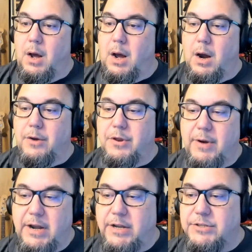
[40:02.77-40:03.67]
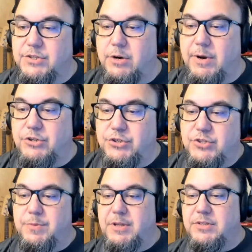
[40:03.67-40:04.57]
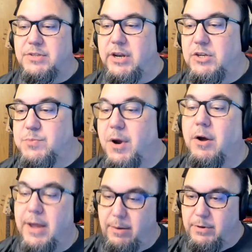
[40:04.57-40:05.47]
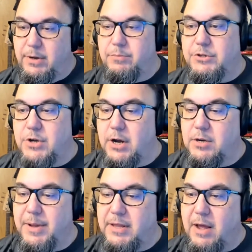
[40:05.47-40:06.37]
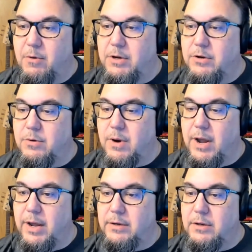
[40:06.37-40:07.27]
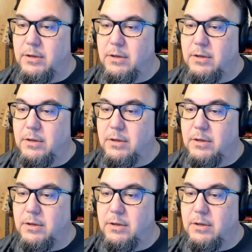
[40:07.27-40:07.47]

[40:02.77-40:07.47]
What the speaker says: Are there any considerations to make the settings? Okay, we talked about that one. Great.